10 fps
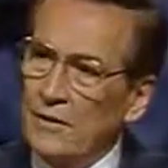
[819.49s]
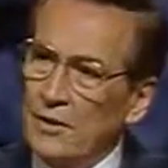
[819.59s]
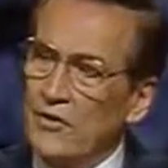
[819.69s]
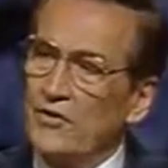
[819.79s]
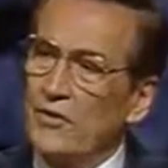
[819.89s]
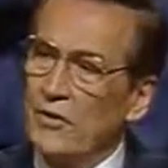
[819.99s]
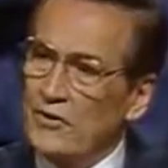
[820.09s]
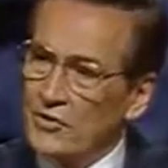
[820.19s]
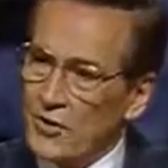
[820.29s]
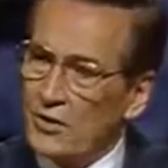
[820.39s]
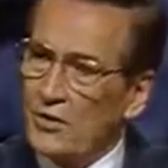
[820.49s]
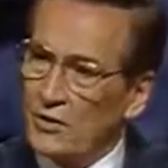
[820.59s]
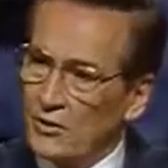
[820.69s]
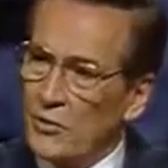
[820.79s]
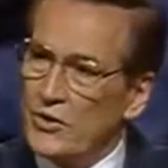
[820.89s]
is the
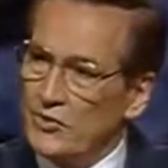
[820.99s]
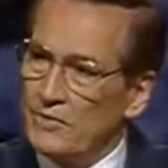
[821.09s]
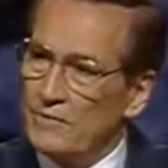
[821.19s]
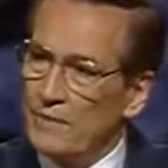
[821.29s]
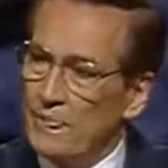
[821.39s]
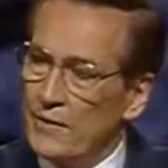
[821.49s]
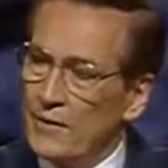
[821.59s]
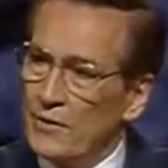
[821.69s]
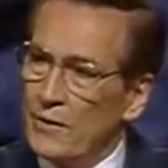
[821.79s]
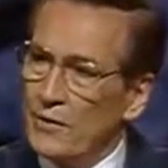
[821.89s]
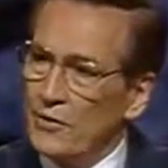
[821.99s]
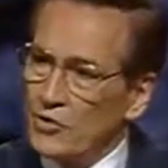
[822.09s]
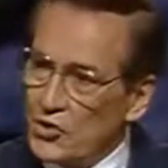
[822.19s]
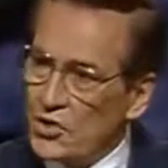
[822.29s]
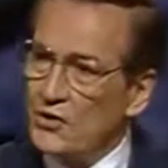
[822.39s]
historical reason.
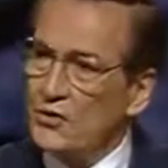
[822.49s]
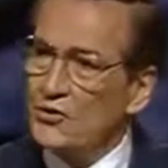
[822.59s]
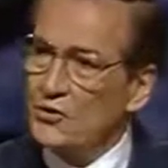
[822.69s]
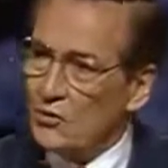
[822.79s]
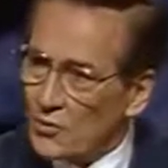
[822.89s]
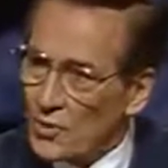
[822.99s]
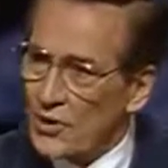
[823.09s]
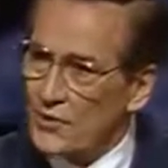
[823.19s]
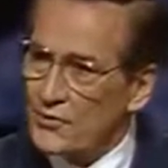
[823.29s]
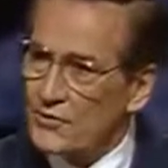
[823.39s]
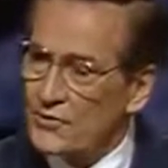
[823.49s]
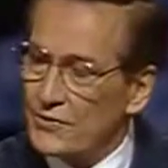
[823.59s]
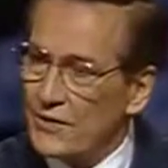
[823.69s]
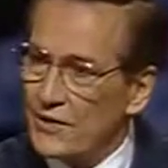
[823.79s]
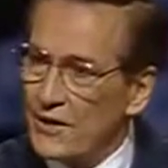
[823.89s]
Jesus Christ
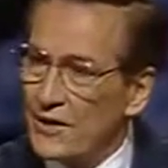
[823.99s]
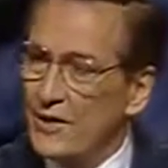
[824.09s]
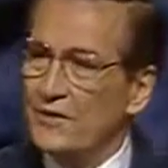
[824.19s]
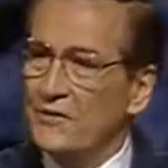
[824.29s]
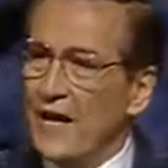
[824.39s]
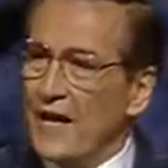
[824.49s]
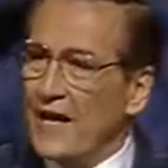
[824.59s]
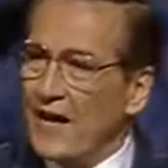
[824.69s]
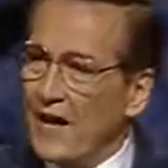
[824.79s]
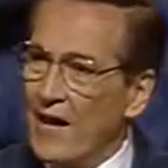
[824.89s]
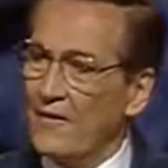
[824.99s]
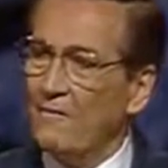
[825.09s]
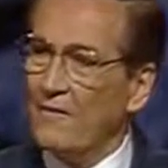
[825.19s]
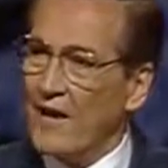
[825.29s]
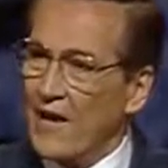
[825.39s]
is a
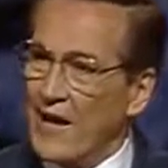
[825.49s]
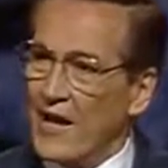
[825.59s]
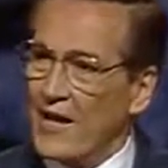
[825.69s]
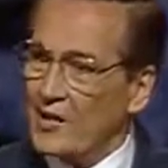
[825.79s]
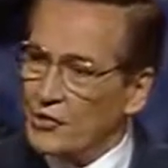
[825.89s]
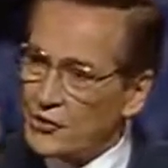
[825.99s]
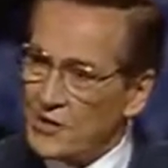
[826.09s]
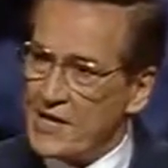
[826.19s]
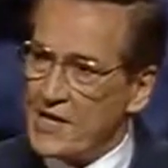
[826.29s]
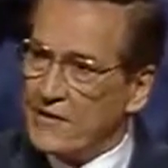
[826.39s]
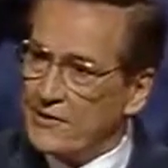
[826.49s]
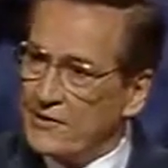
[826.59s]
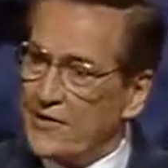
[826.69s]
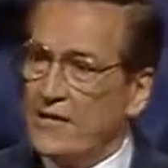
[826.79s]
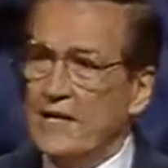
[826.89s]

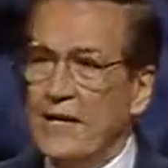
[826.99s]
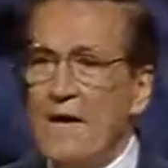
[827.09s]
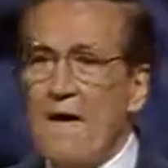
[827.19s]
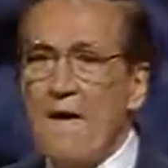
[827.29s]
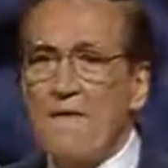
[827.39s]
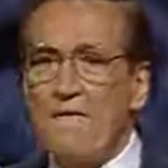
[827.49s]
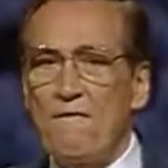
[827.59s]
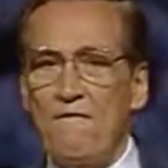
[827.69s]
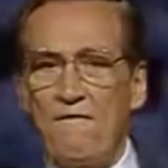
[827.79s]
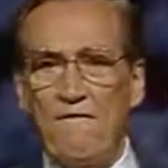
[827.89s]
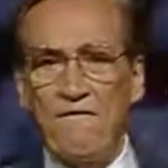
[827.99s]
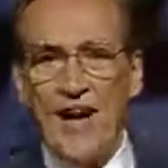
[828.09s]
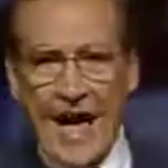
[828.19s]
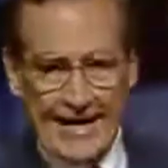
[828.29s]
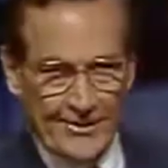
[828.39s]
F-A-C-T
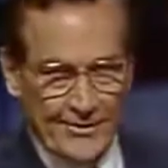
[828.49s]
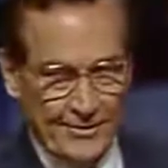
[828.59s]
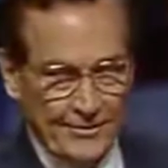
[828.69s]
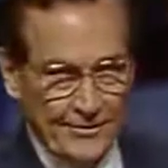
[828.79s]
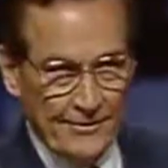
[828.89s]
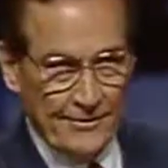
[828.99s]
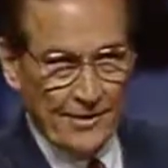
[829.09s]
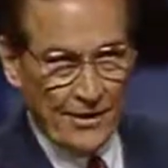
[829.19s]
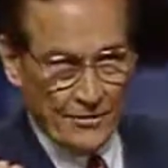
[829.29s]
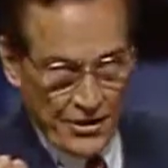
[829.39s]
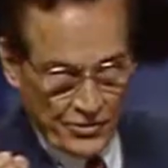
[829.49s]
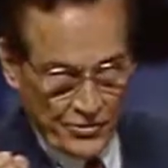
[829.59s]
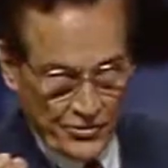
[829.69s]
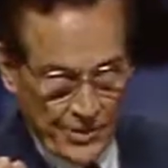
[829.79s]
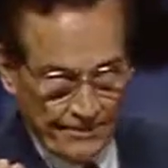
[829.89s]
fact of
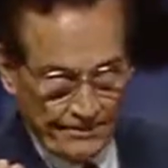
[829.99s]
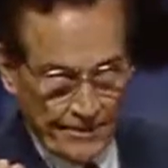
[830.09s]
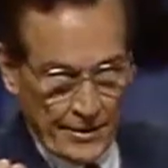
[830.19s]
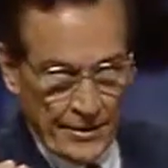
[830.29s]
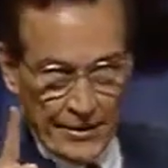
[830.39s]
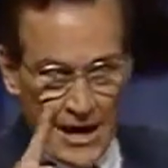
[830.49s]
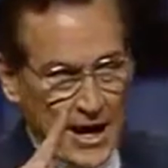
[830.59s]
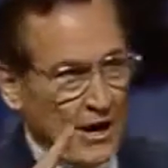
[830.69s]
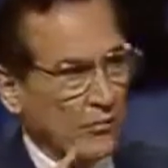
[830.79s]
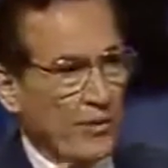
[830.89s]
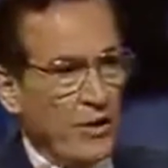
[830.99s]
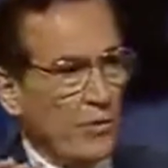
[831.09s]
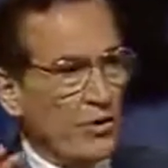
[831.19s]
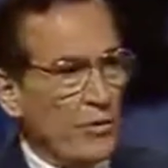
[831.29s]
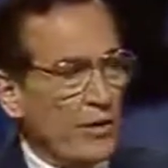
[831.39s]
history. Now, I don't care
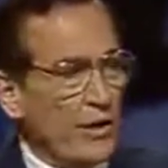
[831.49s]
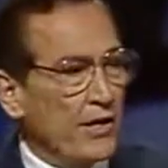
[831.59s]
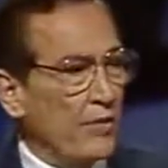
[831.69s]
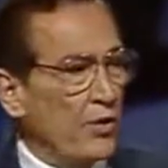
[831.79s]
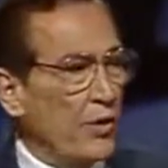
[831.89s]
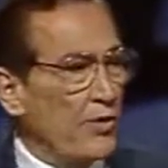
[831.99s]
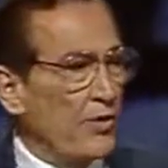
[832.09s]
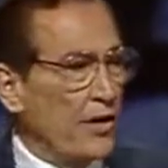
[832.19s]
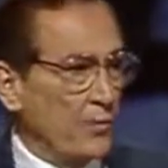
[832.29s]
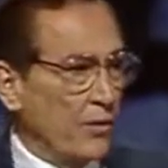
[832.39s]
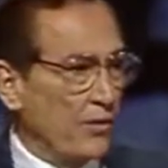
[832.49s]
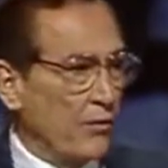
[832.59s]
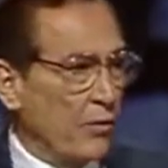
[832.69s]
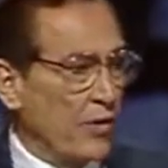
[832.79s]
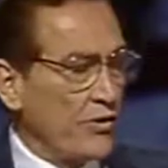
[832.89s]
whether you're a believer or whether you're not a
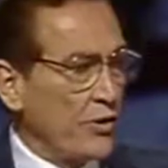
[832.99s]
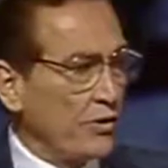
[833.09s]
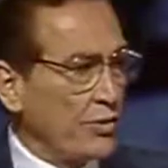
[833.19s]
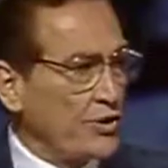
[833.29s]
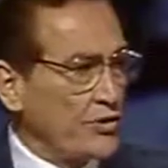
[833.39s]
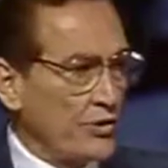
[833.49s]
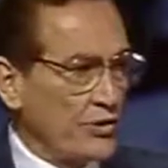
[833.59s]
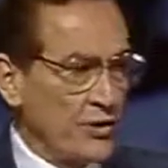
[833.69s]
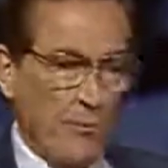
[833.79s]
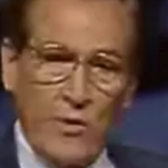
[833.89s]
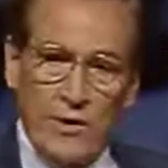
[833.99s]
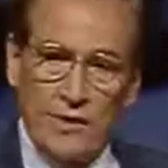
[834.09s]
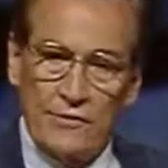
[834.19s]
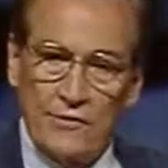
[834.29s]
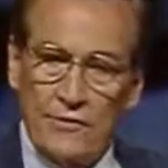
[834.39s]
believer, whether you're a Christian or someone
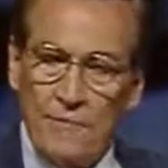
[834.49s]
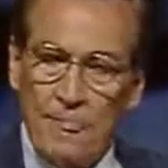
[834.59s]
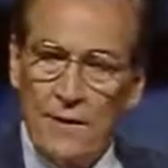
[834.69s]
else.